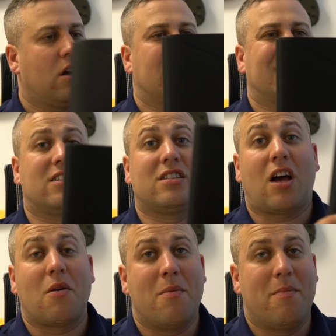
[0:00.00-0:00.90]

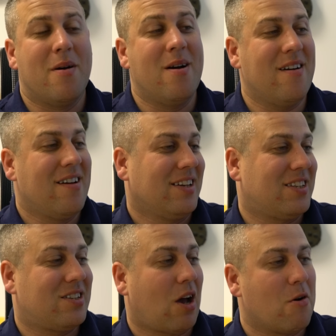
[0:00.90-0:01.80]
So
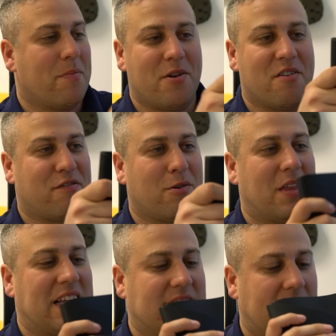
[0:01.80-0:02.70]
beautiful,
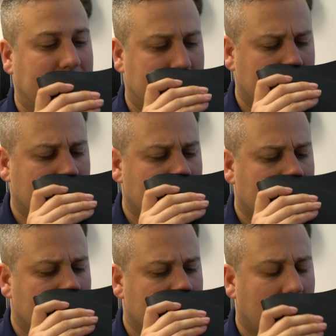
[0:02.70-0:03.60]
these things.
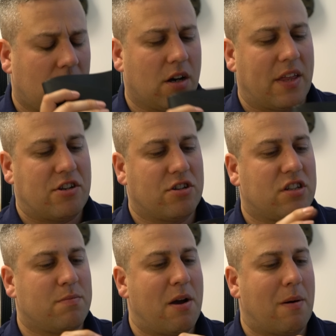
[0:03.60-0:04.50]
Oh, they just
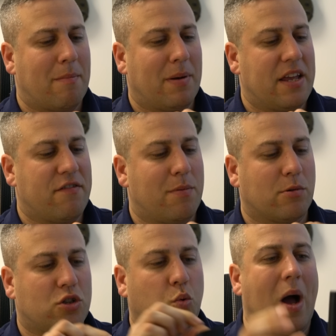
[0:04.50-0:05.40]
smell unbelievable.
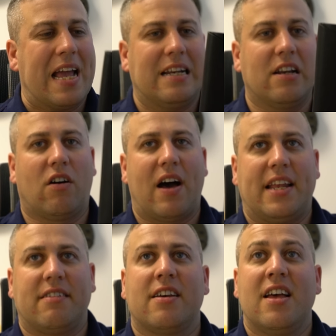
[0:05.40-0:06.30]
Suede
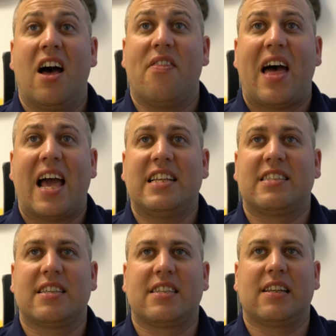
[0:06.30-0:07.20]
lined. And that is
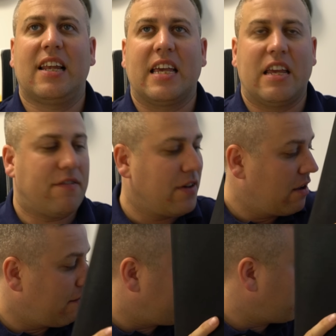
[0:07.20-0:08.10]
the sleeve
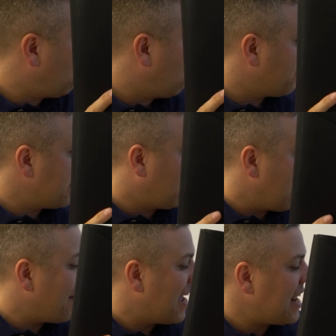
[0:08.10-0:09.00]
for the
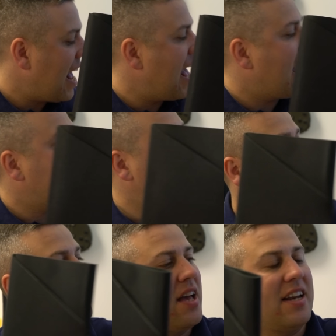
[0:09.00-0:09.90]
iPad Air.
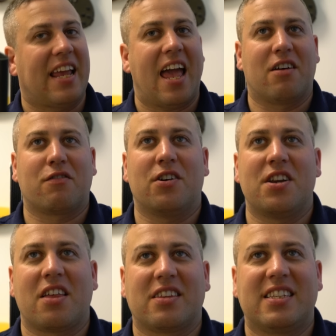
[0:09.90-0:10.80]
And again, I've got
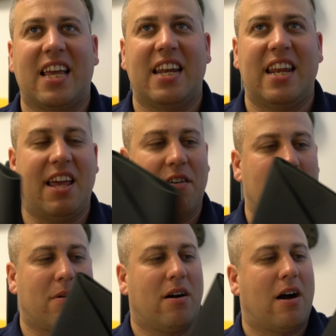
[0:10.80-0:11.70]
another skin here
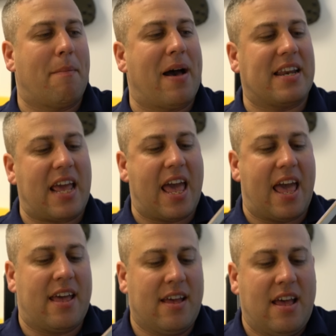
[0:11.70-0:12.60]
on my iPad
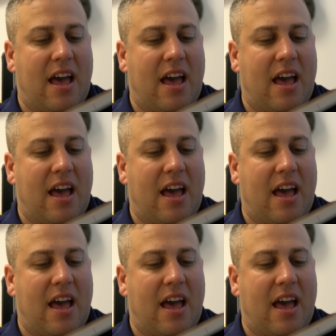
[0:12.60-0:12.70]
Air.